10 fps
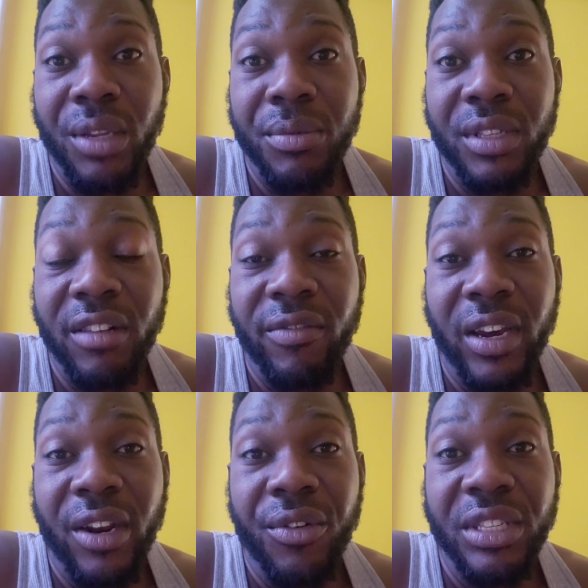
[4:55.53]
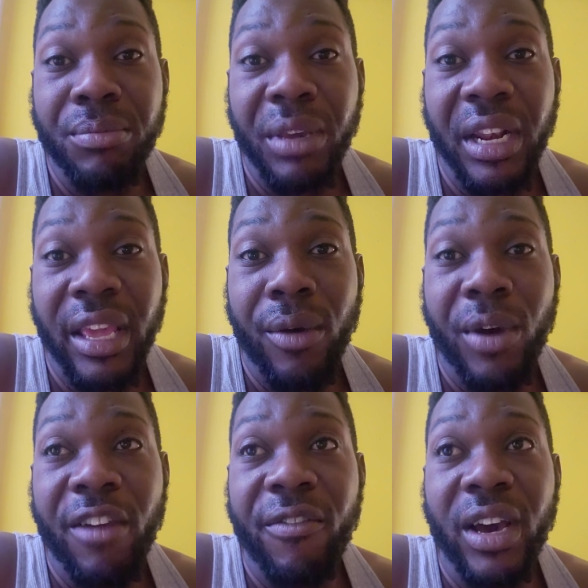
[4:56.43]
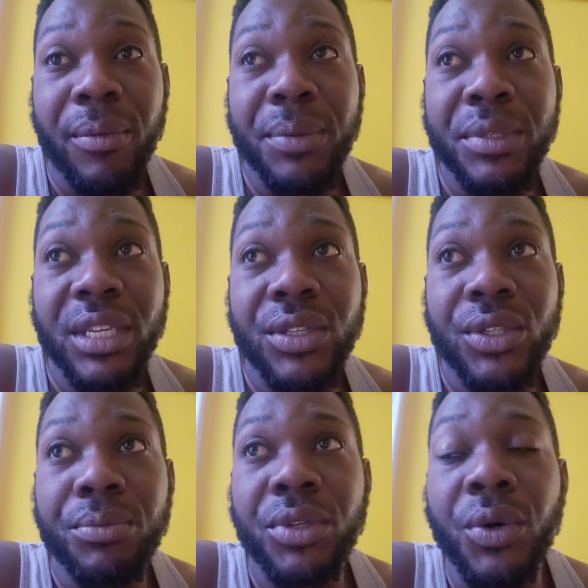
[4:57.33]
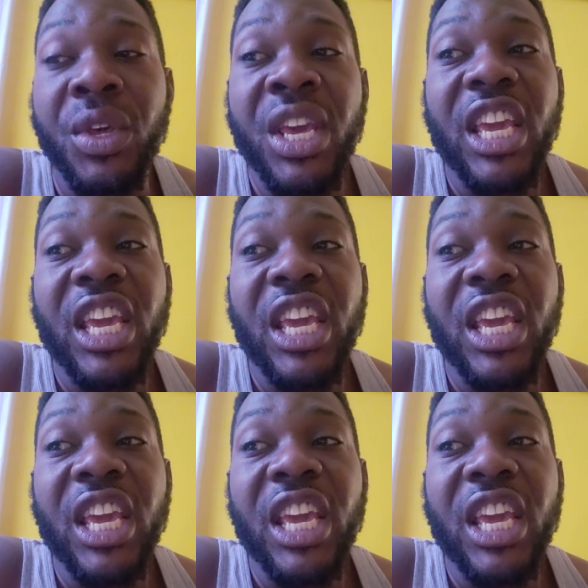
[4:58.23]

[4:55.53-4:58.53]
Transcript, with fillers: himself and respect their wife. Let me tell you something now.